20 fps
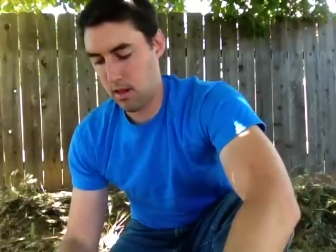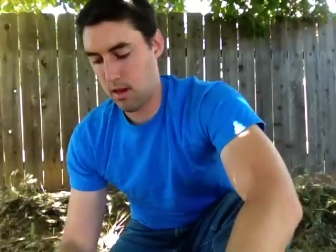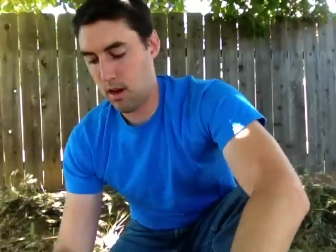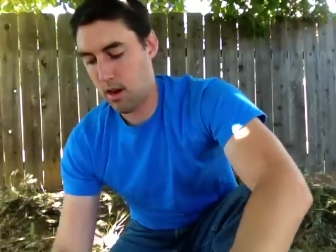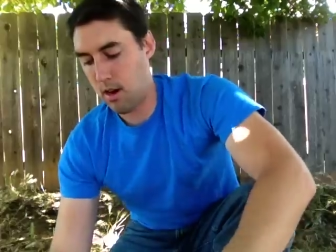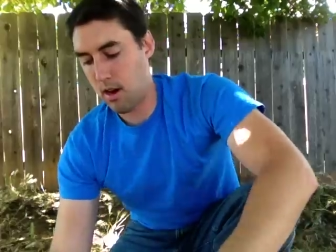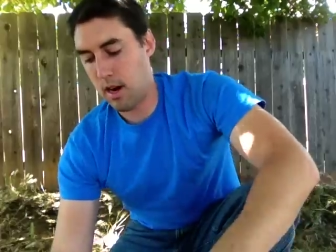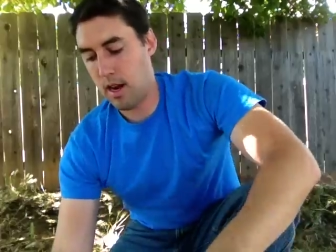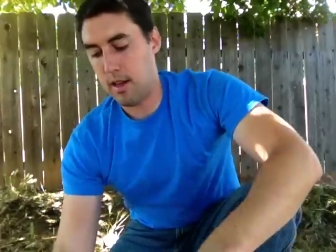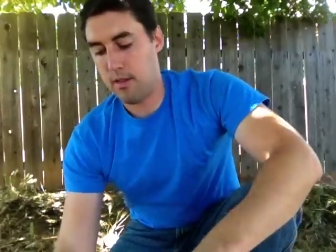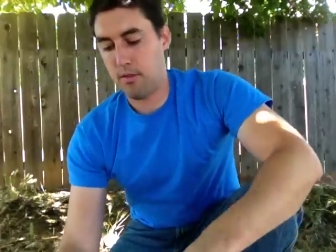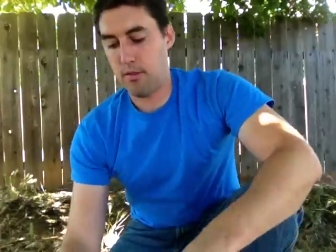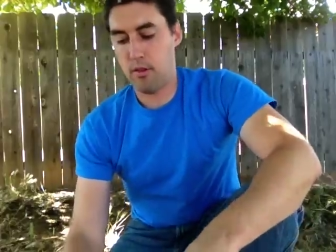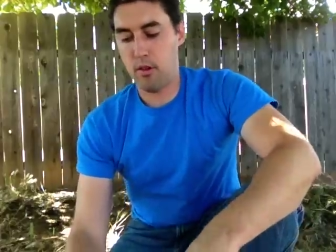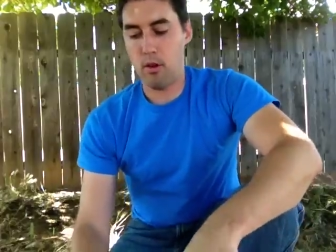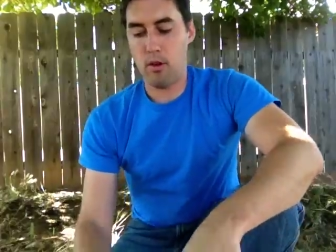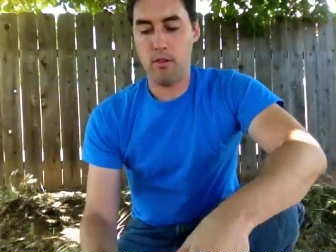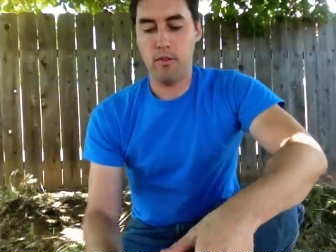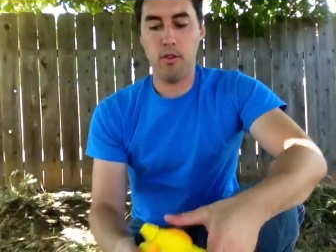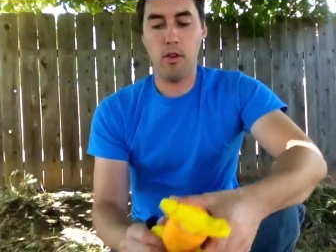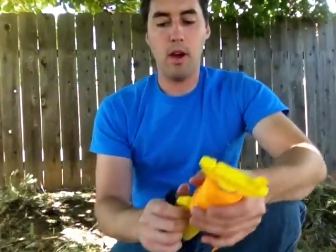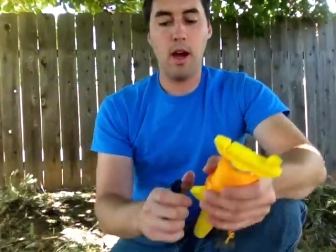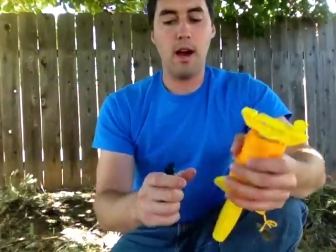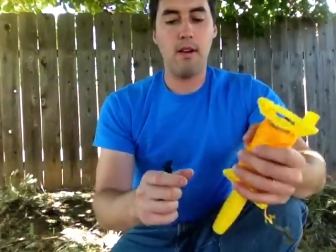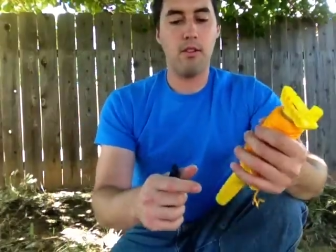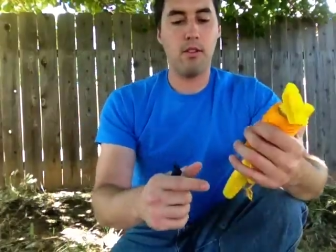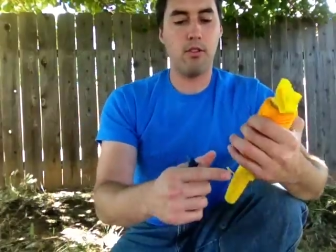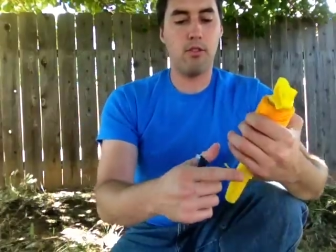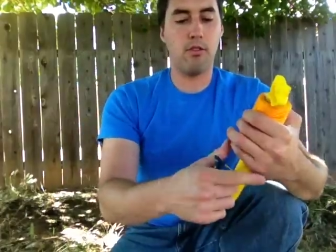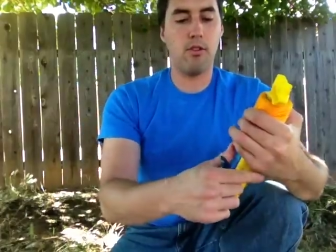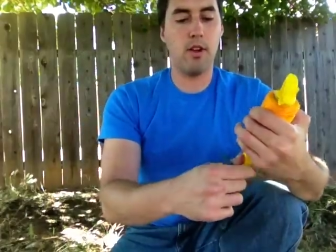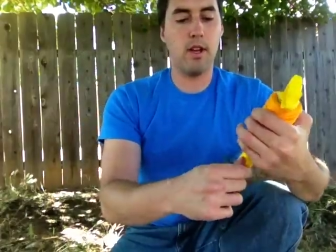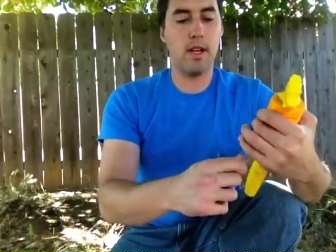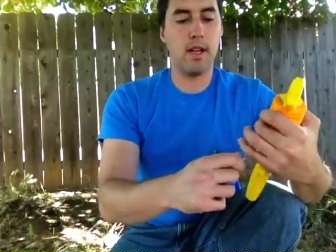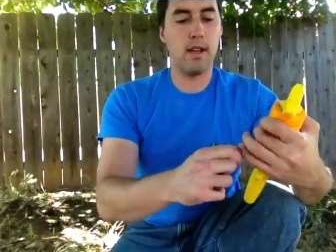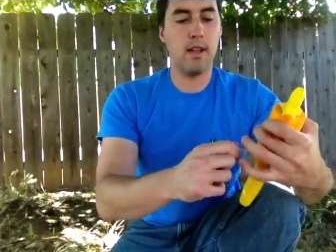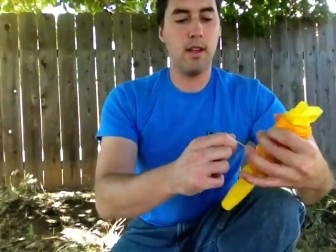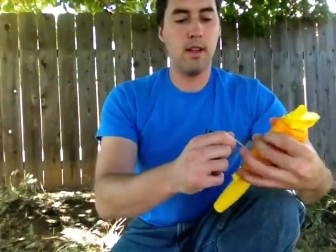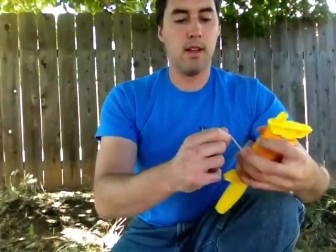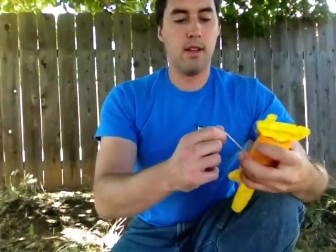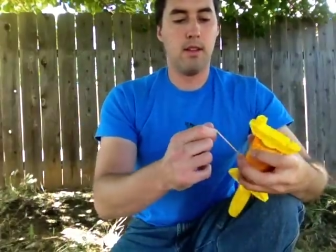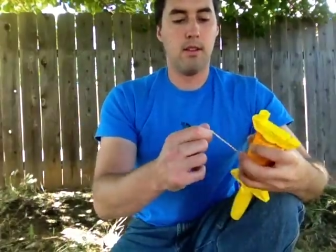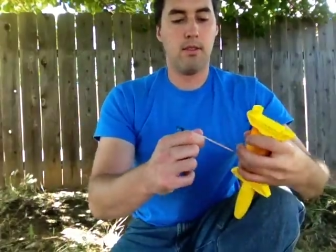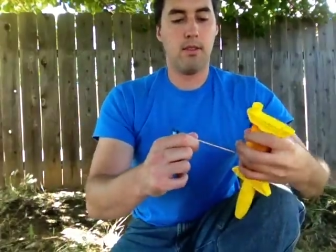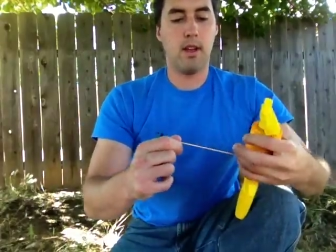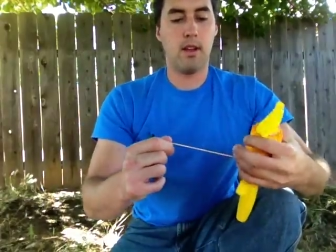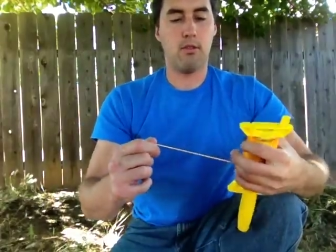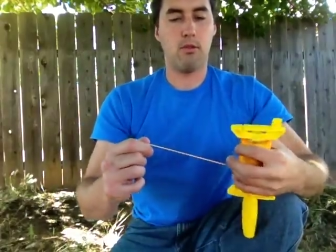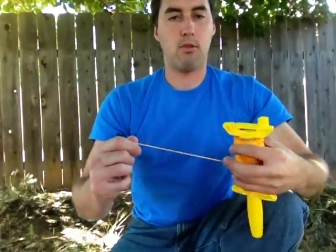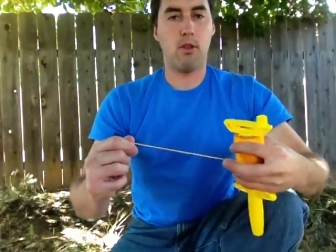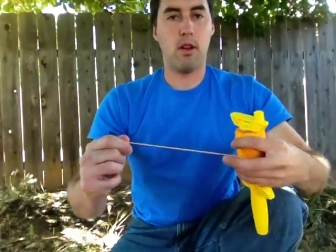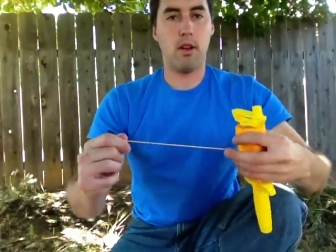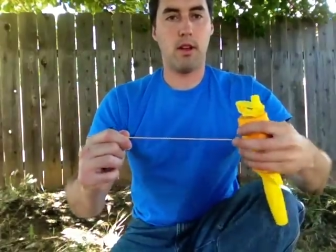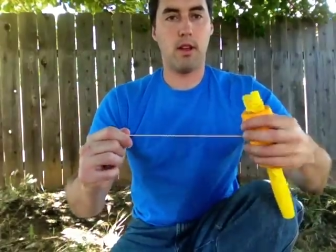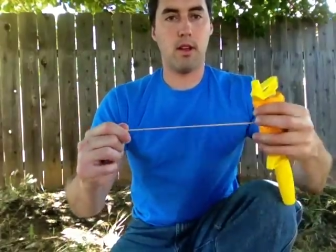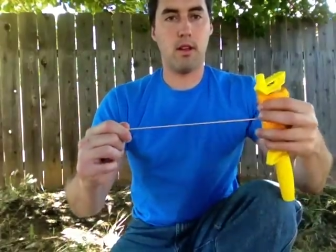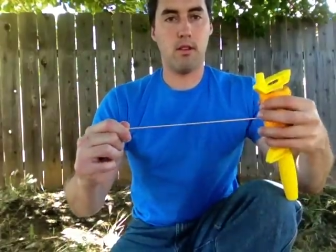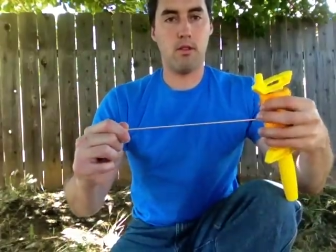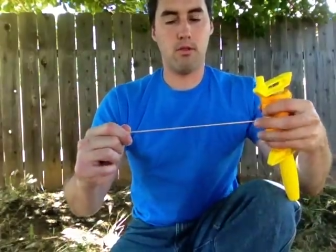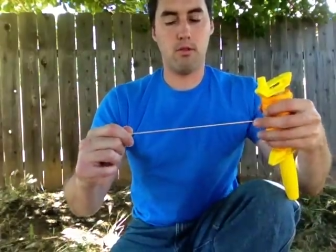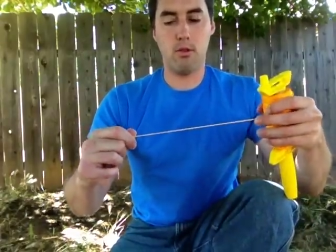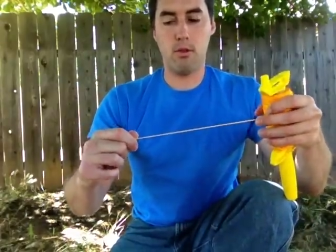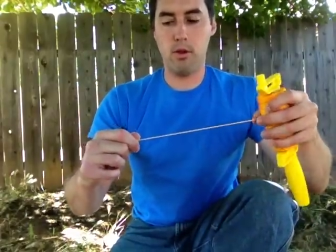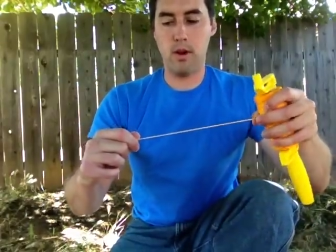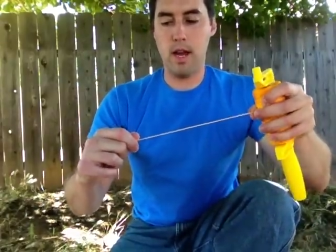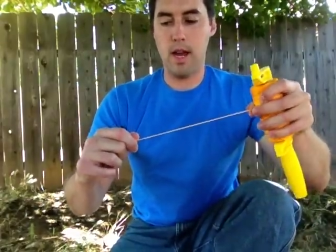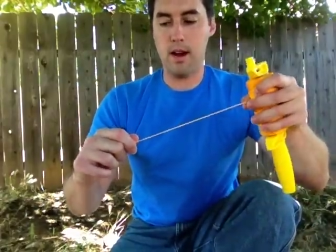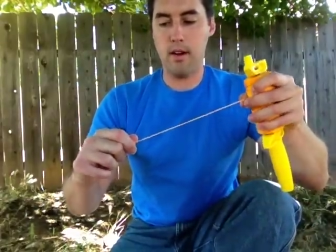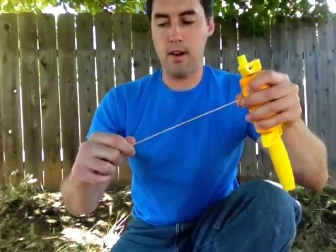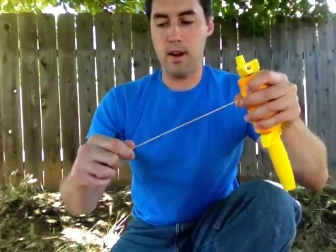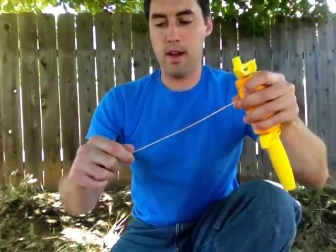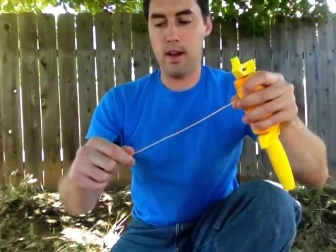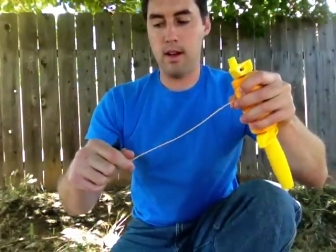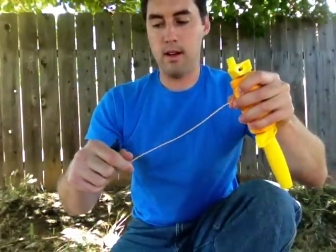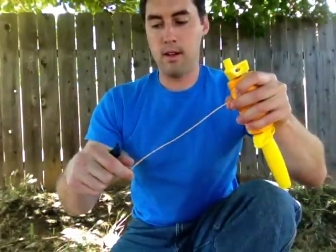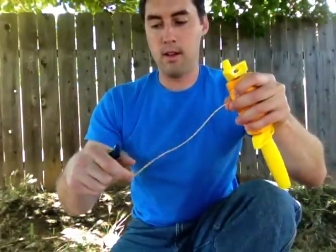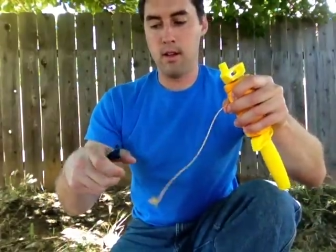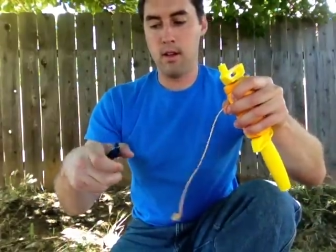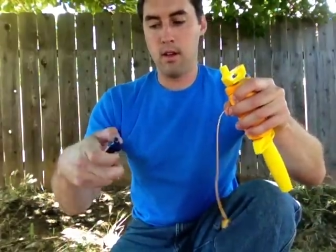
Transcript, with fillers: all right, so if you have a string that's running through an area,